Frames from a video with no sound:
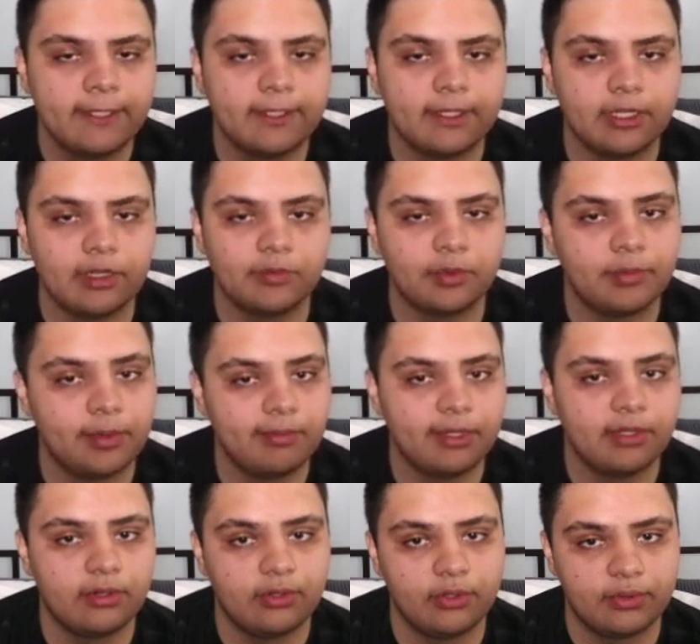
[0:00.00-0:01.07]
or maybe
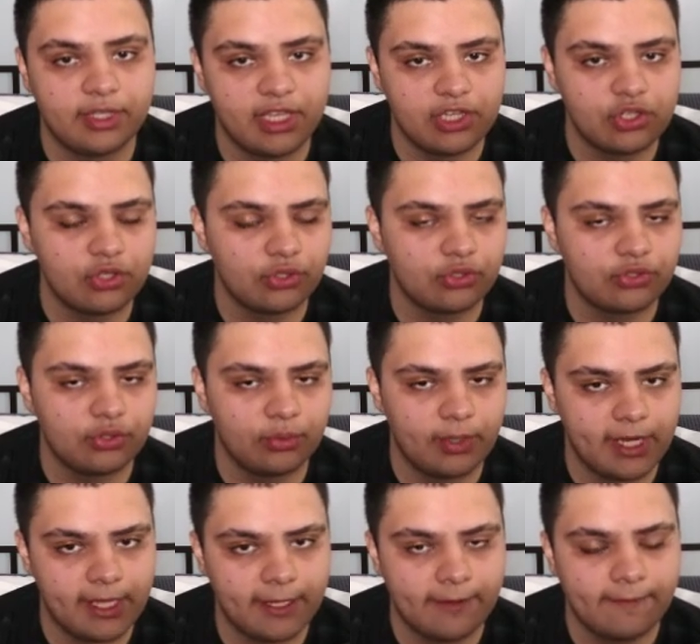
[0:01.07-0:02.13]
their location or
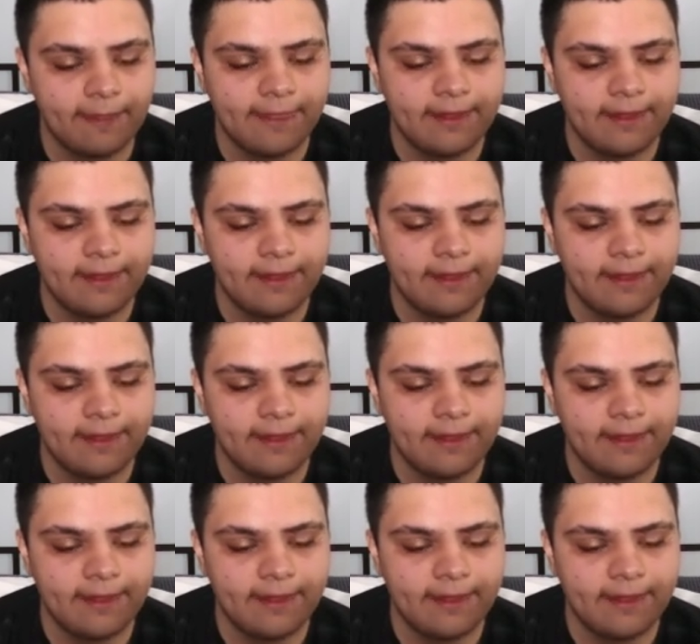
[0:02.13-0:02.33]
terrain.